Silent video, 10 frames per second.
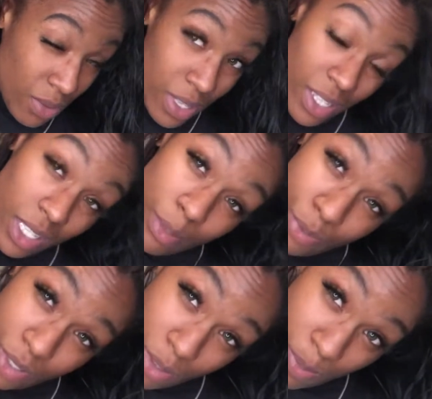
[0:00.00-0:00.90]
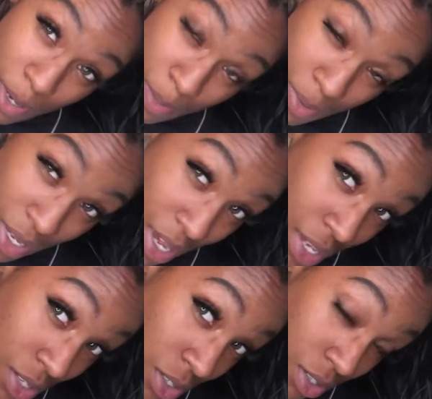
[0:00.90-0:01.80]
So that way it keeps just
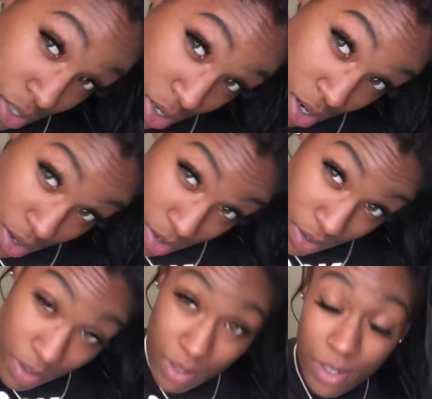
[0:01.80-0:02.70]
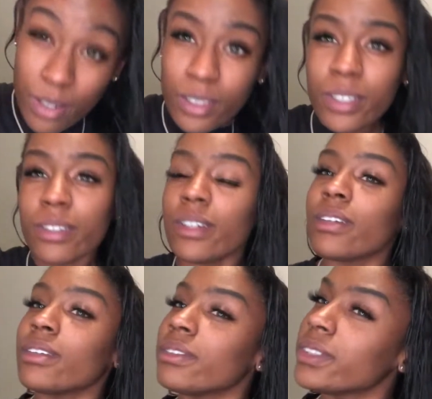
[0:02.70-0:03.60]
pumping as you're turning
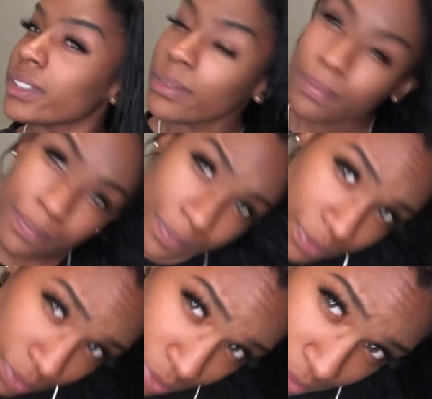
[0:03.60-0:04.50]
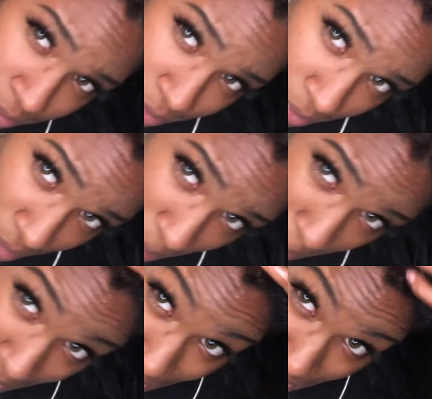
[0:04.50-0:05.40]
your hair over.
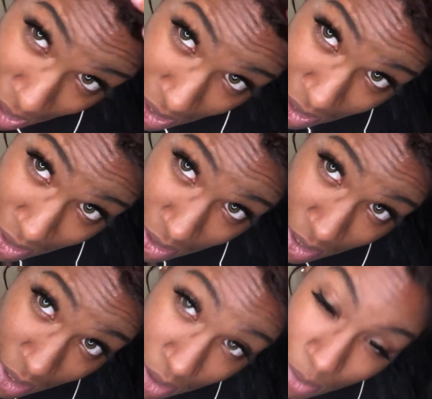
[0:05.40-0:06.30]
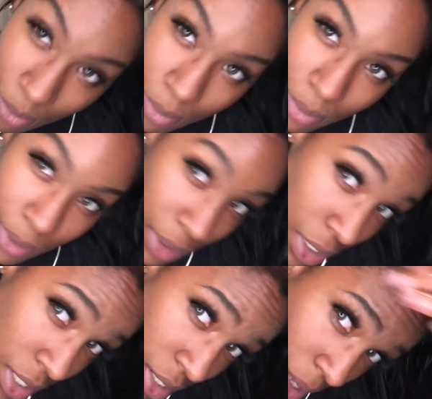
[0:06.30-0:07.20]
But as you guys can see, you can
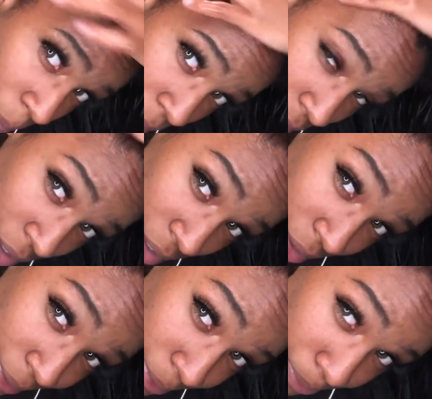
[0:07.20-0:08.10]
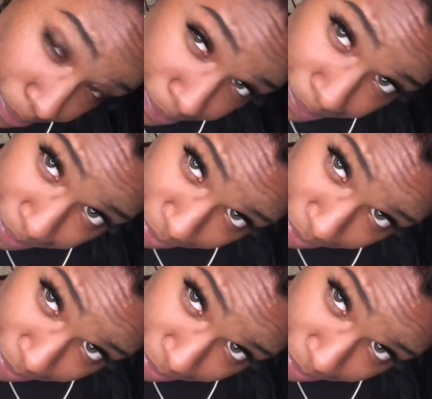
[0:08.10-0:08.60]
really see that burgundy now.